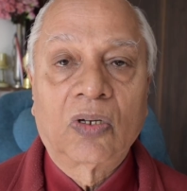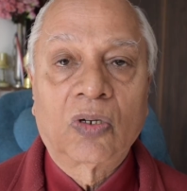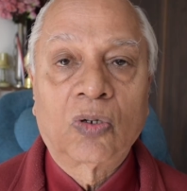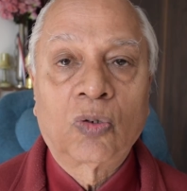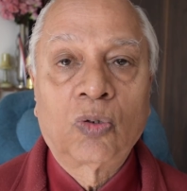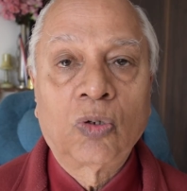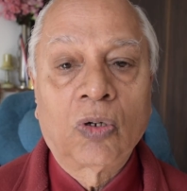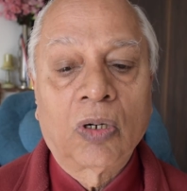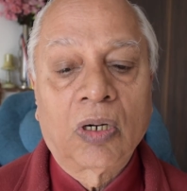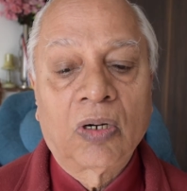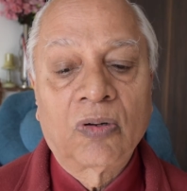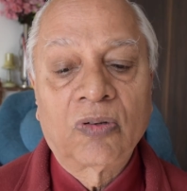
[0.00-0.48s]

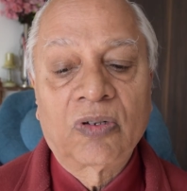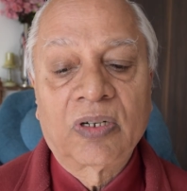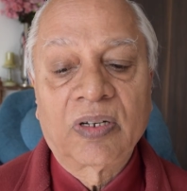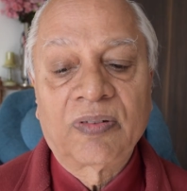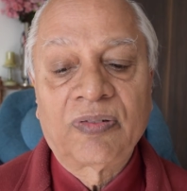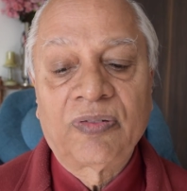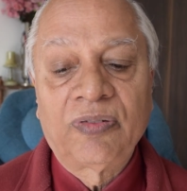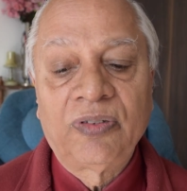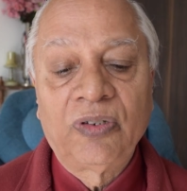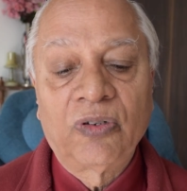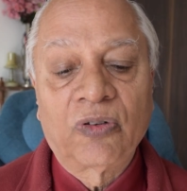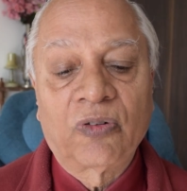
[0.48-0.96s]
Go out
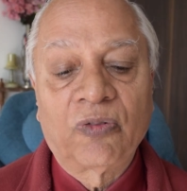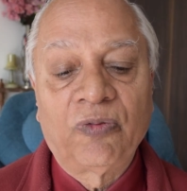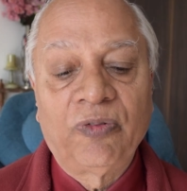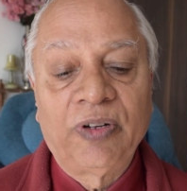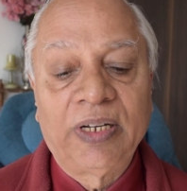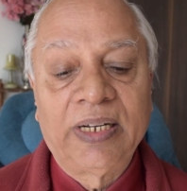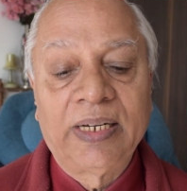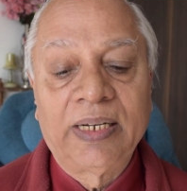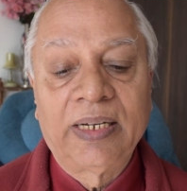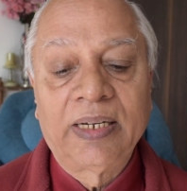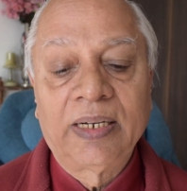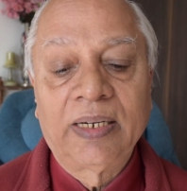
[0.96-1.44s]
of your
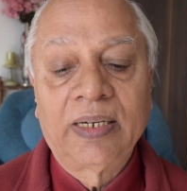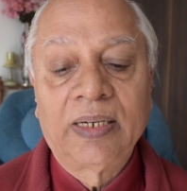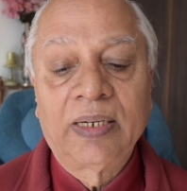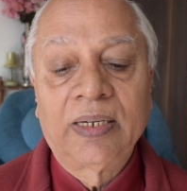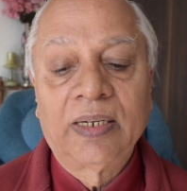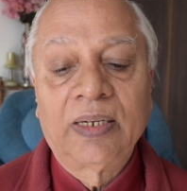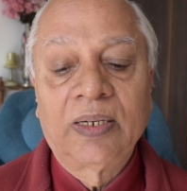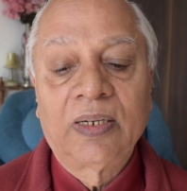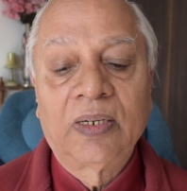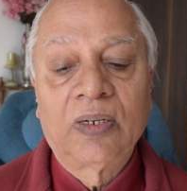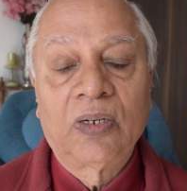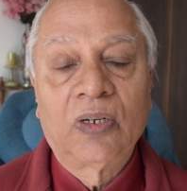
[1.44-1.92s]
way
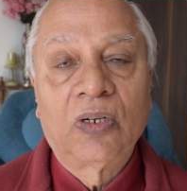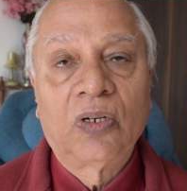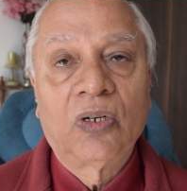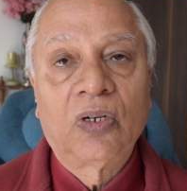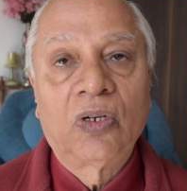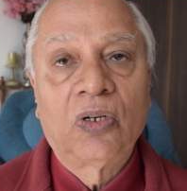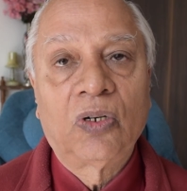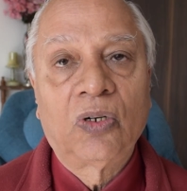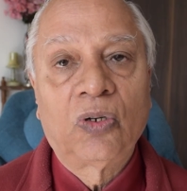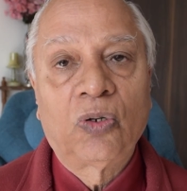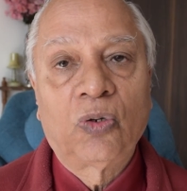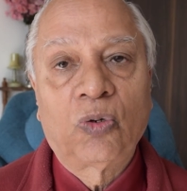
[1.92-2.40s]

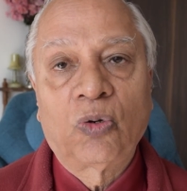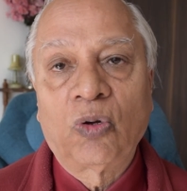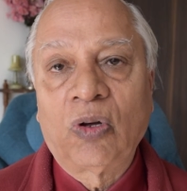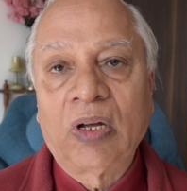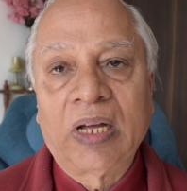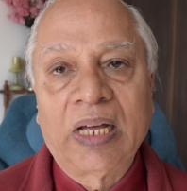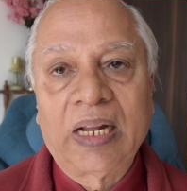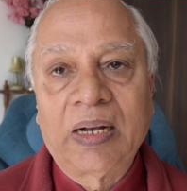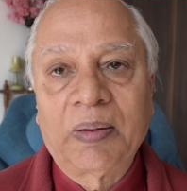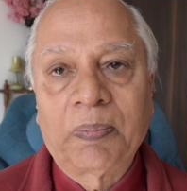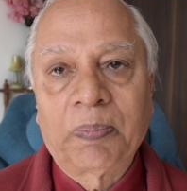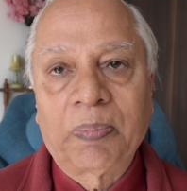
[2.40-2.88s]
to
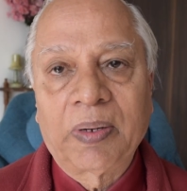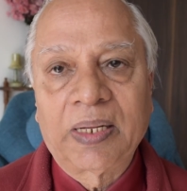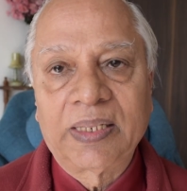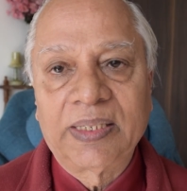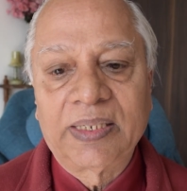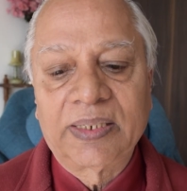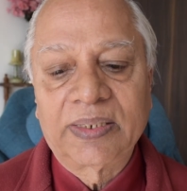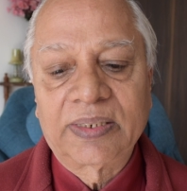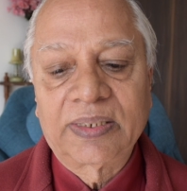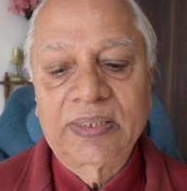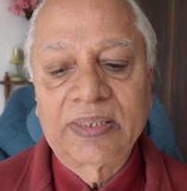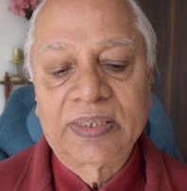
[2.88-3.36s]
help
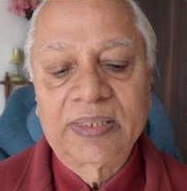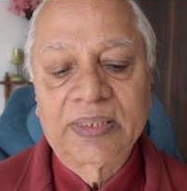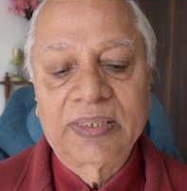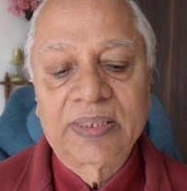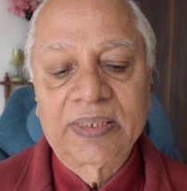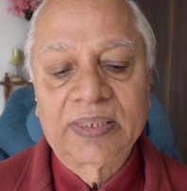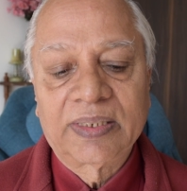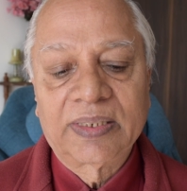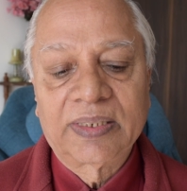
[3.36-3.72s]
others.